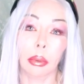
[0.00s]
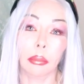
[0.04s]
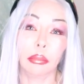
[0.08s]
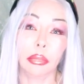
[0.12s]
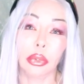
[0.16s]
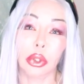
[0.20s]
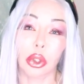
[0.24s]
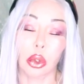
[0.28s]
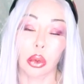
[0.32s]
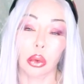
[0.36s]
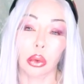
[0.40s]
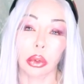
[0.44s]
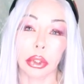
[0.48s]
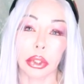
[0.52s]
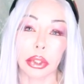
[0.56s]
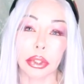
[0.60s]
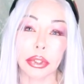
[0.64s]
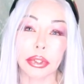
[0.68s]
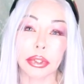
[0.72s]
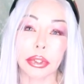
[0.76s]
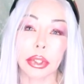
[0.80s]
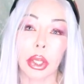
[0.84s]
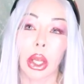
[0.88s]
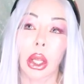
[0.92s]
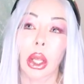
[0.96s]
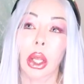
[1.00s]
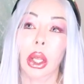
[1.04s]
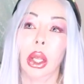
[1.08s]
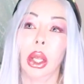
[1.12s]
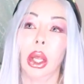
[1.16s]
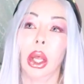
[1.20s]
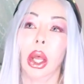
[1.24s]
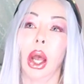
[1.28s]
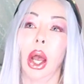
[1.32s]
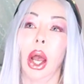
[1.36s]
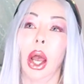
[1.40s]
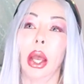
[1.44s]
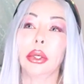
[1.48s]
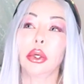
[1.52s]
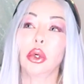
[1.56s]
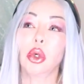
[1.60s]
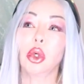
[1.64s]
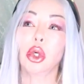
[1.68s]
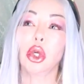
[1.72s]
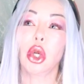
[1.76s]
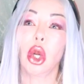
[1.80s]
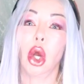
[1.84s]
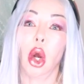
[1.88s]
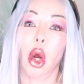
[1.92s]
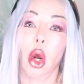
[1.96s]
viewers. I
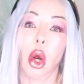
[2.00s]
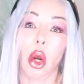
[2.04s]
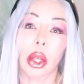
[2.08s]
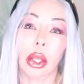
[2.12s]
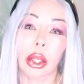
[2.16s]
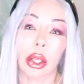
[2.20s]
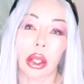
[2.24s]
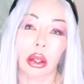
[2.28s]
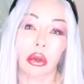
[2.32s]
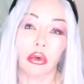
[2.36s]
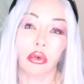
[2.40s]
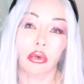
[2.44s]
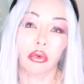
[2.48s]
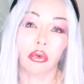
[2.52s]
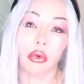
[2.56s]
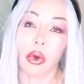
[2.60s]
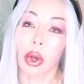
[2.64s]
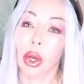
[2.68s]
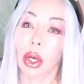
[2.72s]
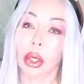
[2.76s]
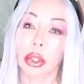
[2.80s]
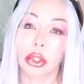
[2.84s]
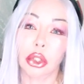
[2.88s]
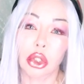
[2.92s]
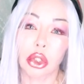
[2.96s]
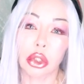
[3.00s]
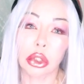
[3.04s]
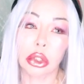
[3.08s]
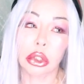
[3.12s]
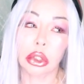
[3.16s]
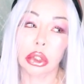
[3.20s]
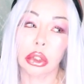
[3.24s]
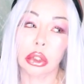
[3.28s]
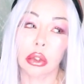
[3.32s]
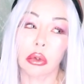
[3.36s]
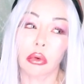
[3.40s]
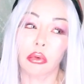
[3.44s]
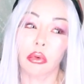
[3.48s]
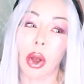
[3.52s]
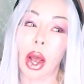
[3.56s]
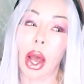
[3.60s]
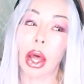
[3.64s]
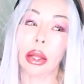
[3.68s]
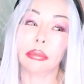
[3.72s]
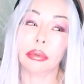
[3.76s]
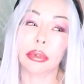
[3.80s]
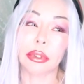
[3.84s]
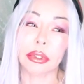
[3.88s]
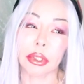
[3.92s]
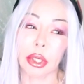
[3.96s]
don't know if YouTube
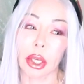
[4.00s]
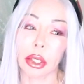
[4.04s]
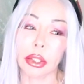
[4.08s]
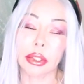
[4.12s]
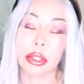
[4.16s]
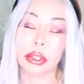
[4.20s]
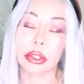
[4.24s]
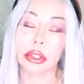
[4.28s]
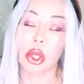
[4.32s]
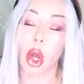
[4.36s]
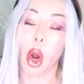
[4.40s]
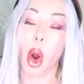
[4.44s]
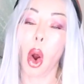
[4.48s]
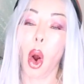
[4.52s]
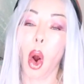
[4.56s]
advertises